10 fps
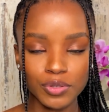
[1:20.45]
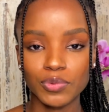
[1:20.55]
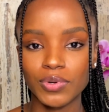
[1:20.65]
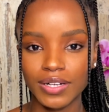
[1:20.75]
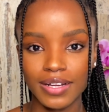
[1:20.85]

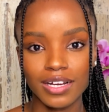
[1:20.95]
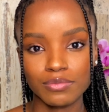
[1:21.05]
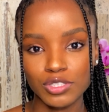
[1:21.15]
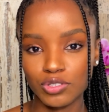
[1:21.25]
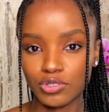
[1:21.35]
when it comes
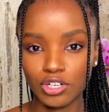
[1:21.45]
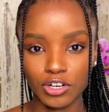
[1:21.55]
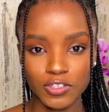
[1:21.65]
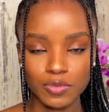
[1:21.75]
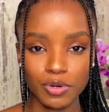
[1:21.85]
to dark
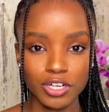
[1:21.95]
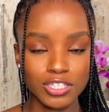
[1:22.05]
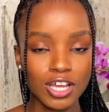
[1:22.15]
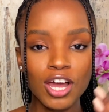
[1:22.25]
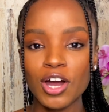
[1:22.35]
spots
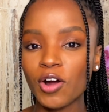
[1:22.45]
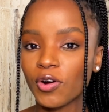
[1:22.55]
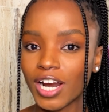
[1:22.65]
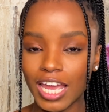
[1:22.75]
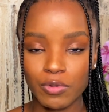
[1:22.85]
or
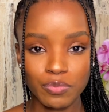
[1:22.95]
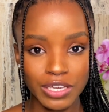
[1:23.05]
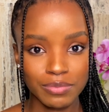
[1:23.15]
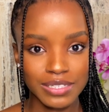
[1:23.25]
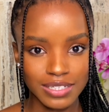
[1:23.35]

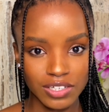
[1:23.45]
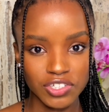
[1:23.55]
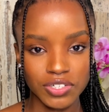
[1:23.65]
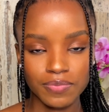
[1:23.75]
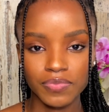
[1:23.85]
hyperpigmentation,